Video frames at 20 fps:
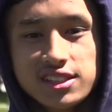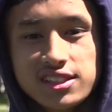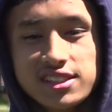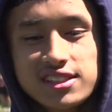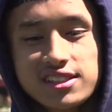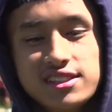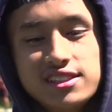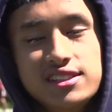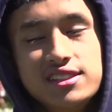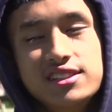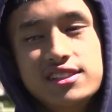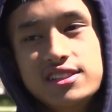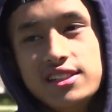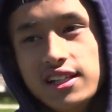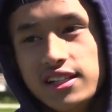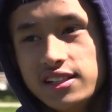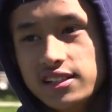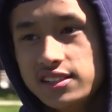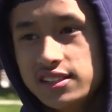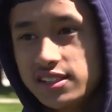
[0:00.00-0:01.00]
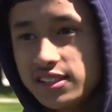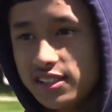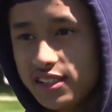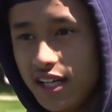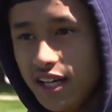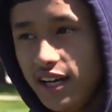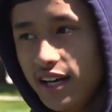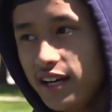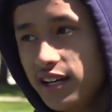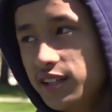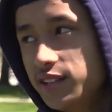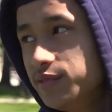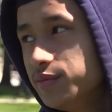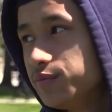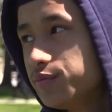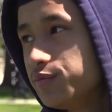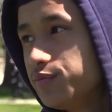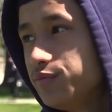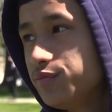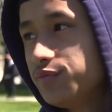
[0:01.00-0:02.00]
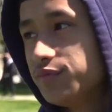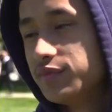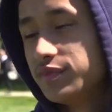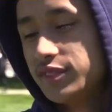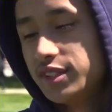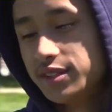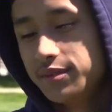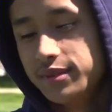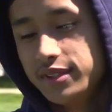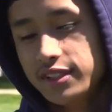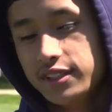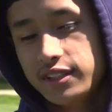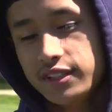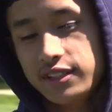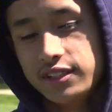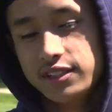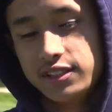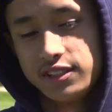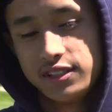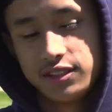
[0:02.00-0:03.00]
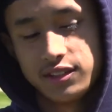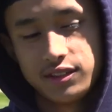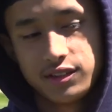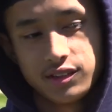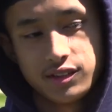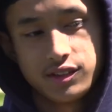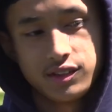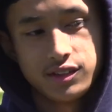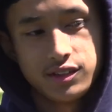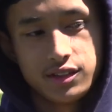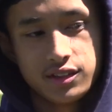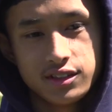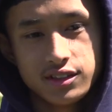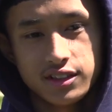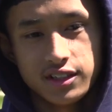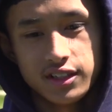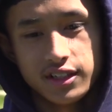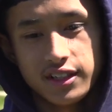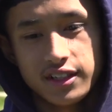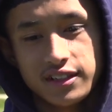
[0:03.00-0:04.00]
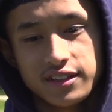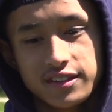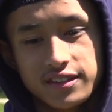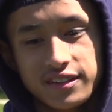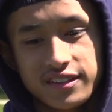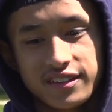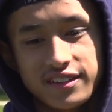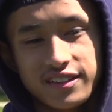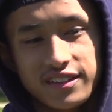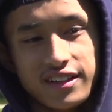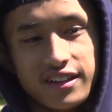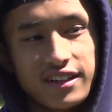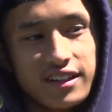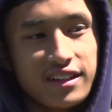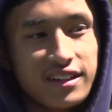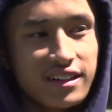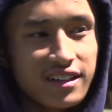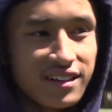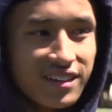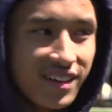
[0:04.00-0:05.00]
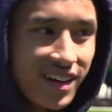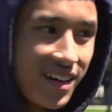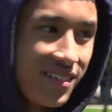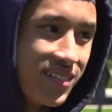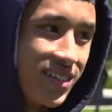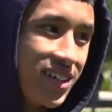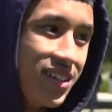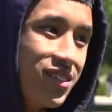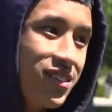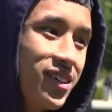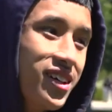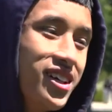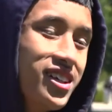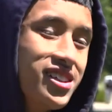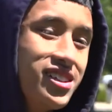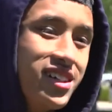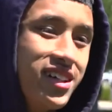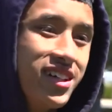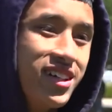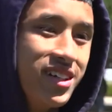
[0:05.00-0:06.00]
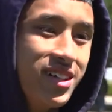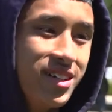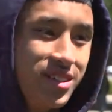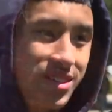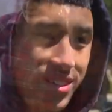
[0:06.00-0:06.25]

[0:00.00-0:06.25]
just sad, to be honest. I don't, I don't have any words right now.